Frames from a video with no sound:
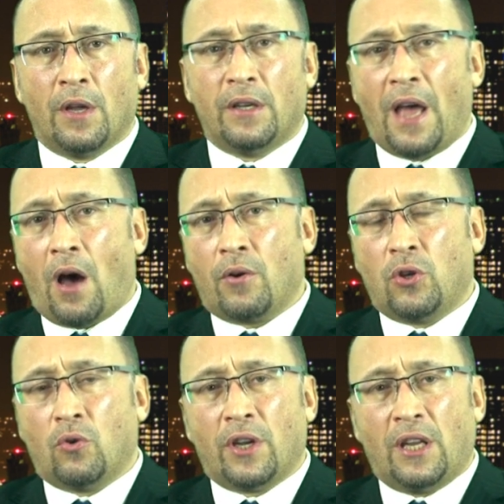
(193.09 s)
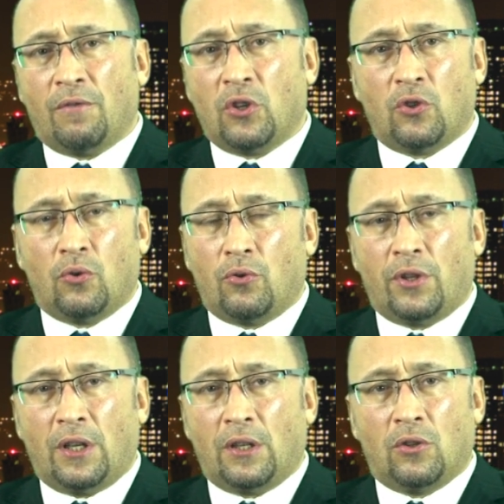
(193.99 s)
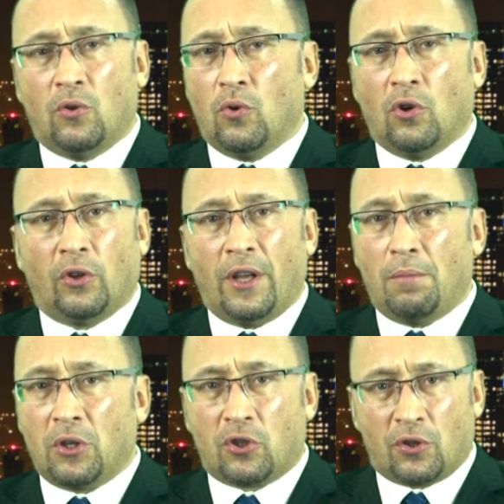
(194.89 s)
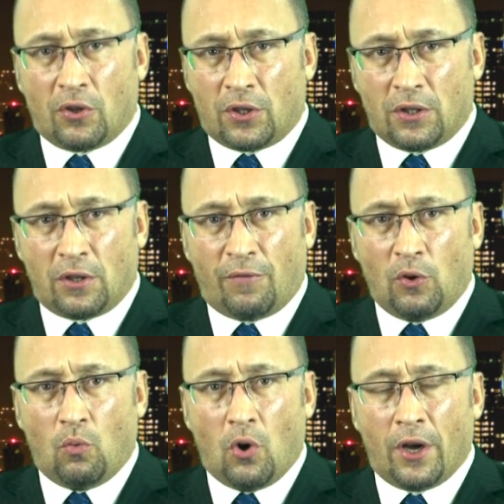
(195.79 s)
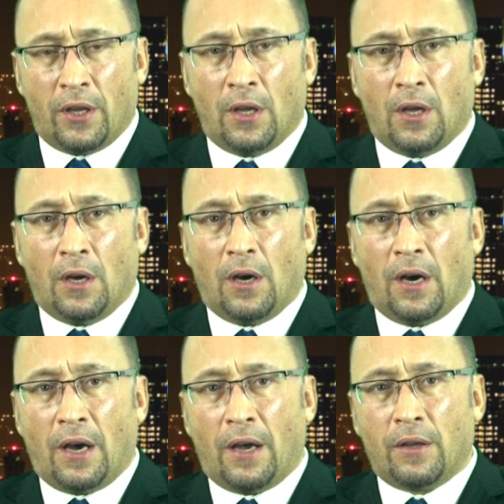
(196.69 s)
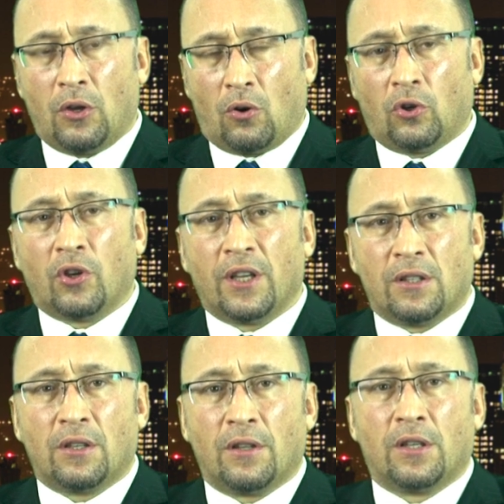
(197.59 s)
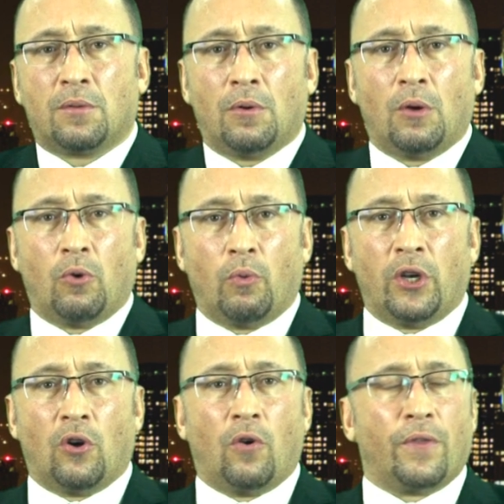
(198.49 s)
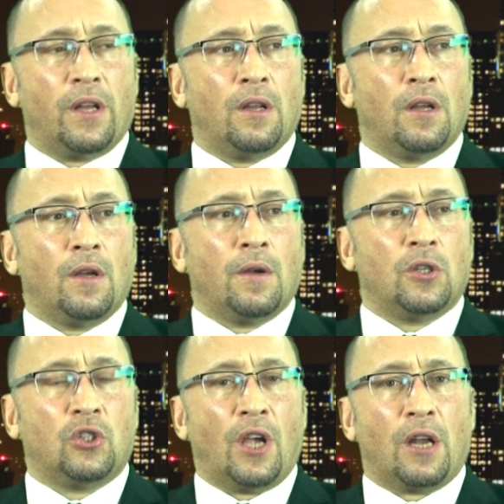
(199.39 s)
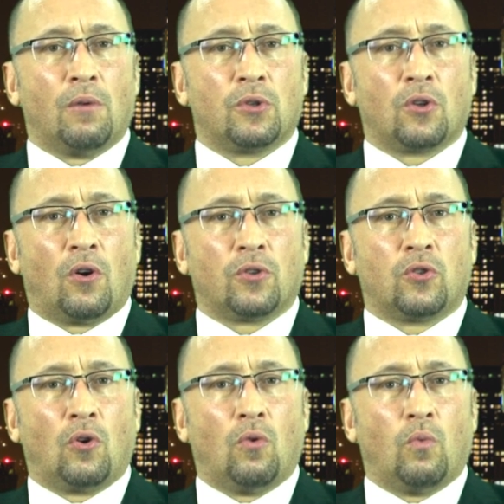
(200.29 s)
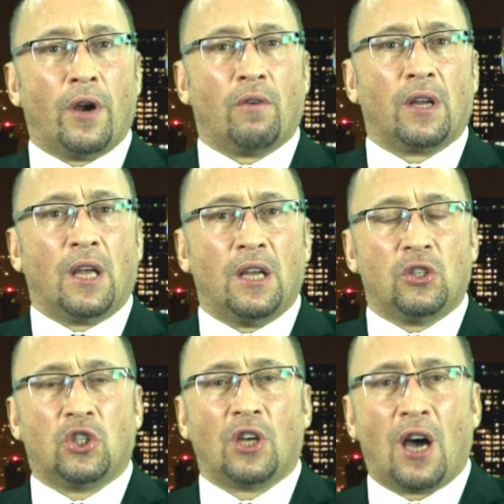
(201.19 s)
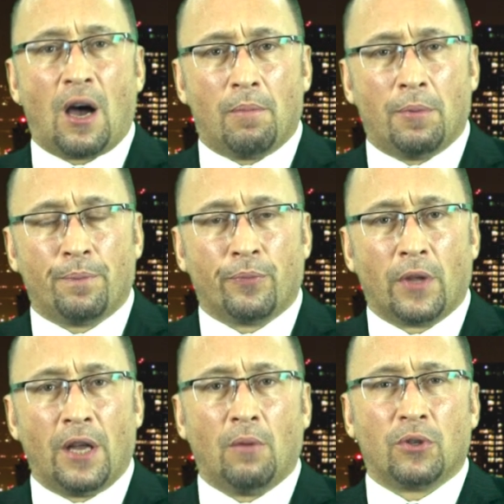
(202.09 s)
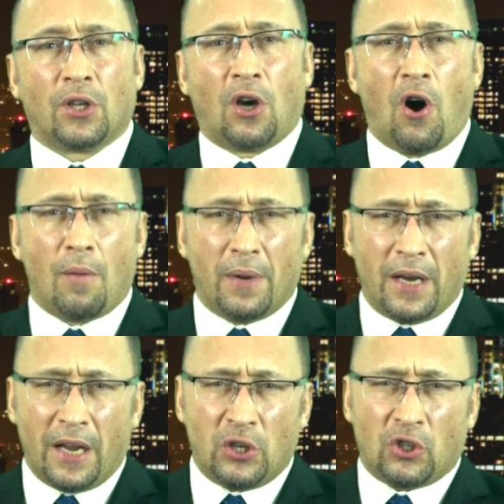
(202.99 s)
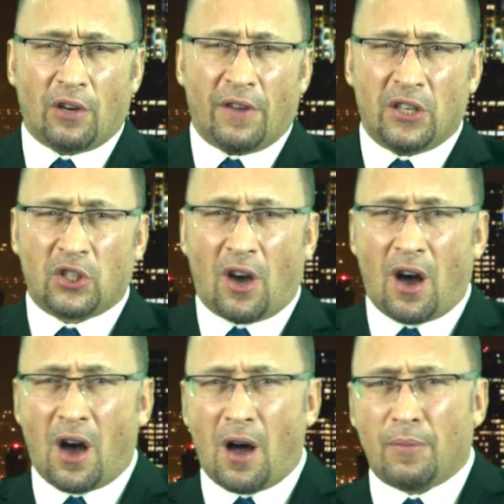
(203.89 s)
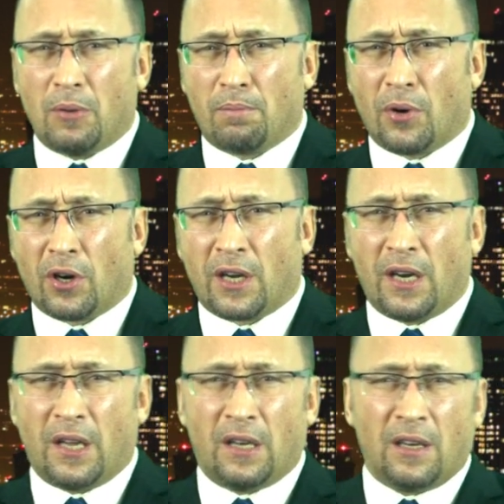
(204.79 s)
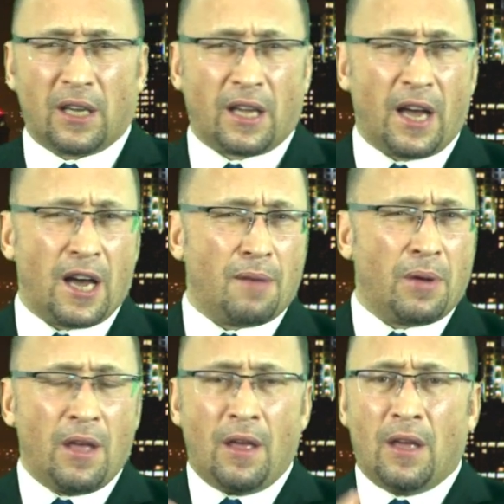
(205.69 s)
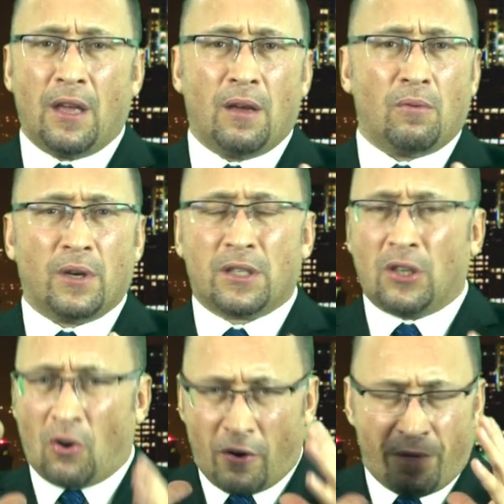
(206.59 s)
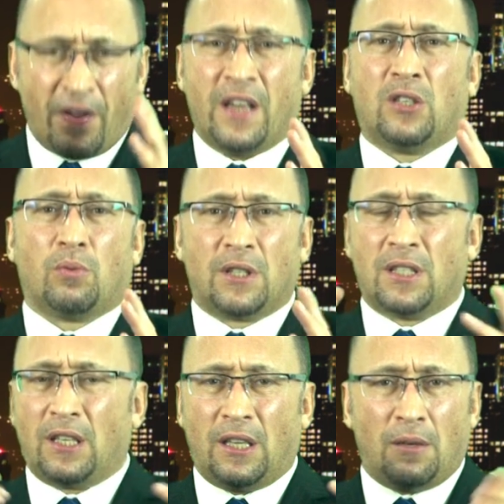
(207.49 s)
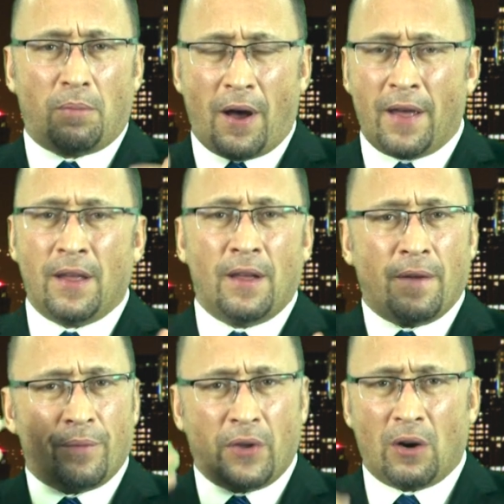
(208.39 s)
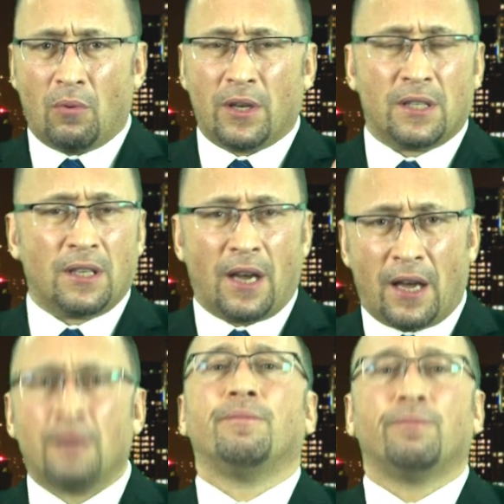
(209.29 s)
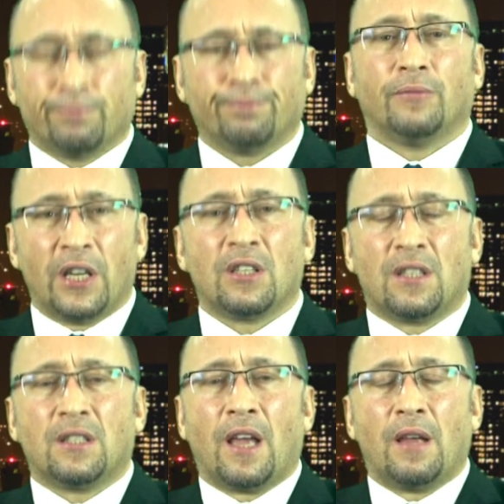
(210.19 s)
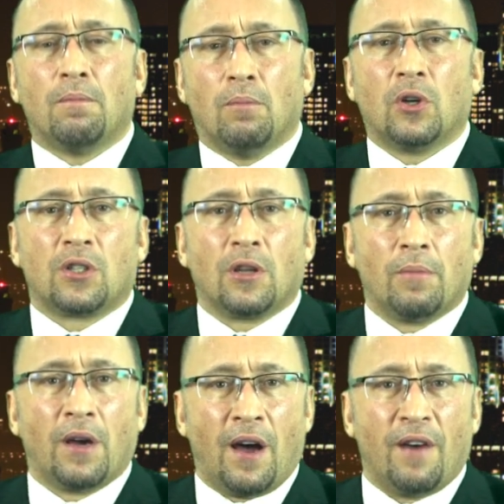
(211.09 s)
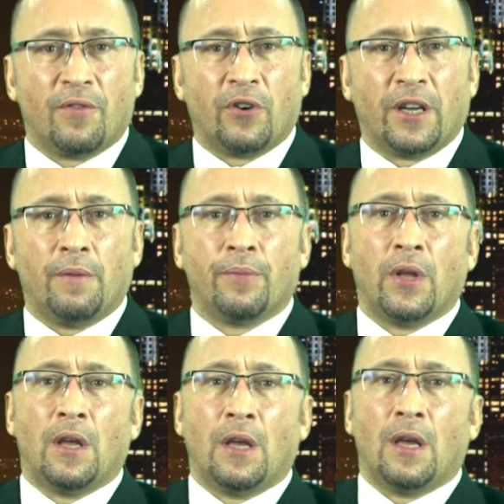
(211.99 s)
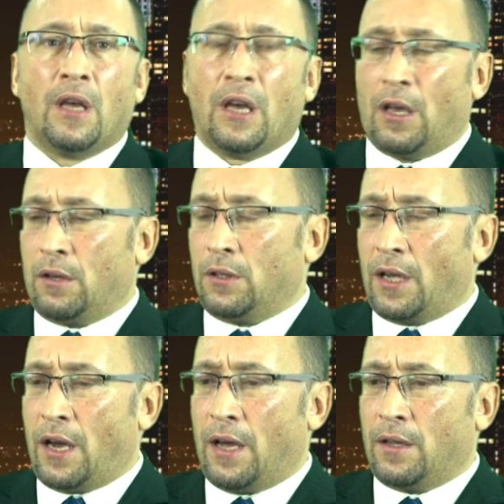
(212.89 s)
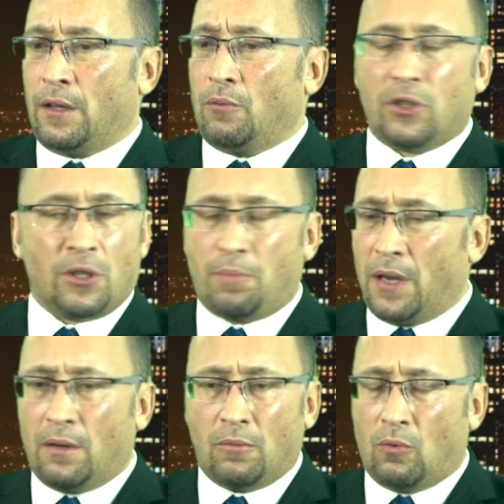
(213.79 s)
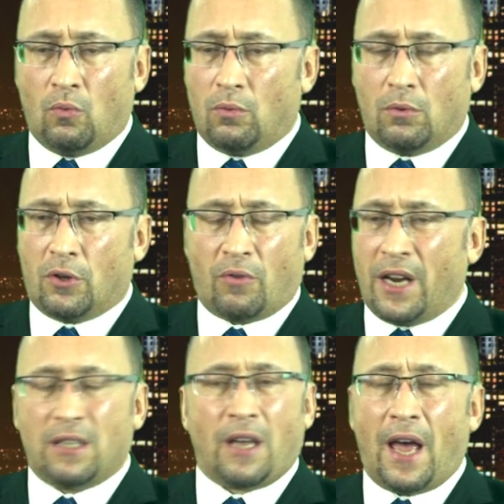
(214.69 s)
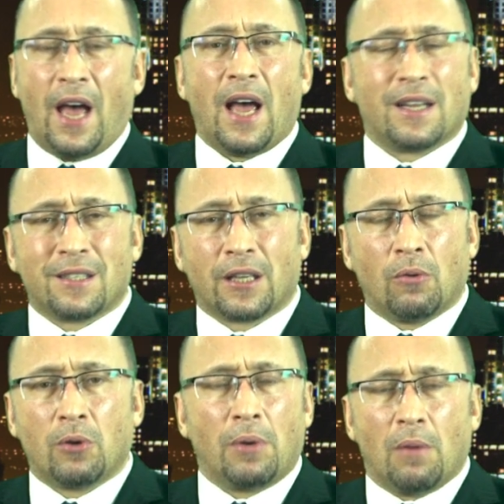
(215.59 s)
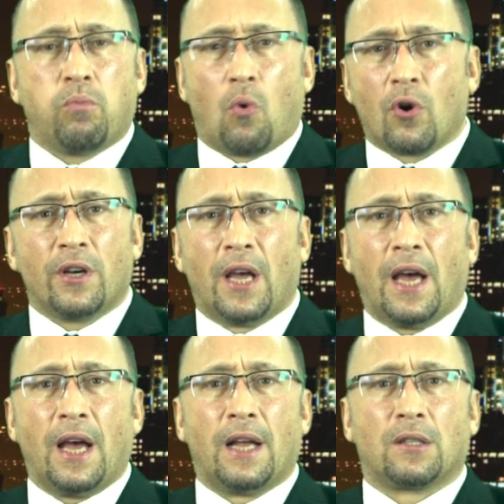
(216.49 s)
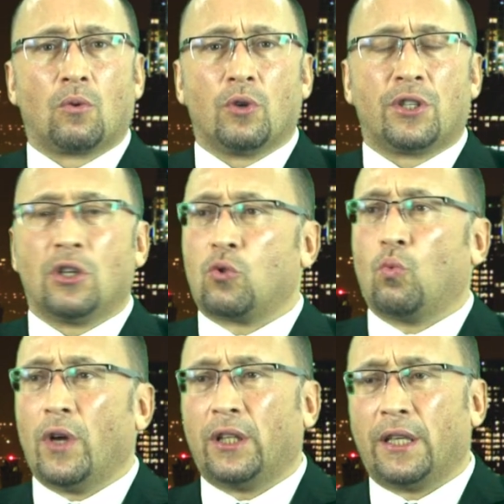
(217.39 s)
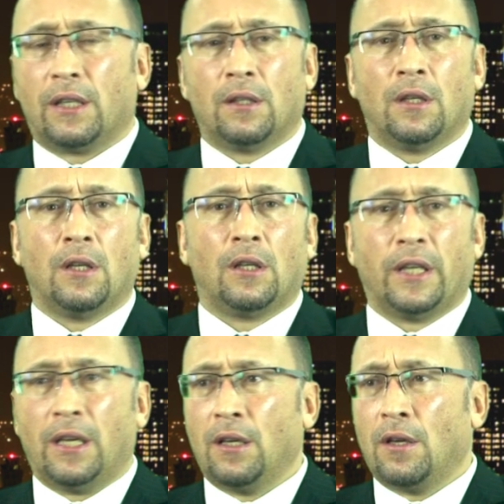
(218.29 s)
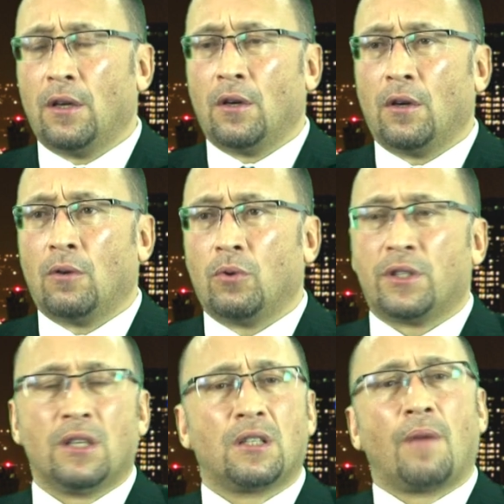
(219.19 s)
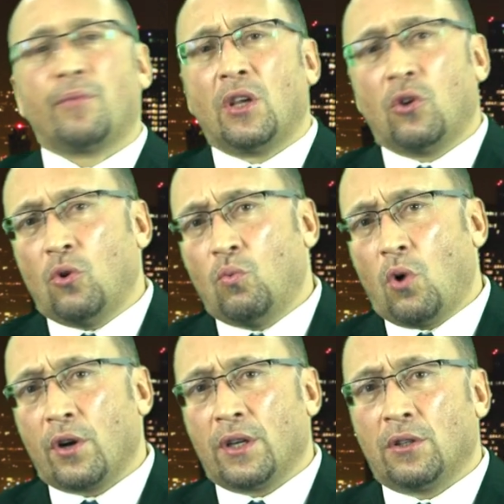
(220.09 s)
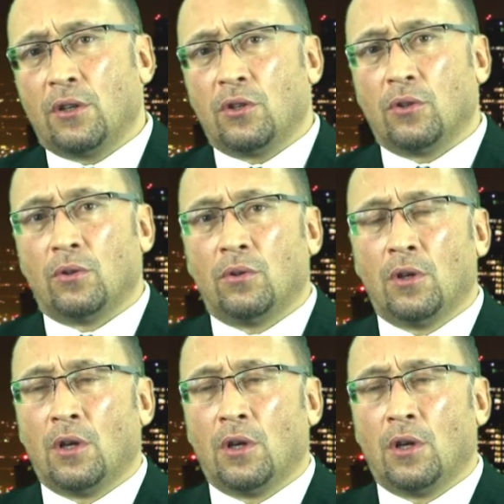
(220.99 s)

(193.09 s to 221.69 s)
Now, you can even do the Google image searches if you want. You know, look into this. When we know that Janet was also wearing hijab, and it was a combination of hijab and burqa and niqab. It was, you know, her face was seen, but there was, let's just say, Muslim covering. And it would just be great to ask. It would be important to ask. Was this willingly? Was this something you wanted to do?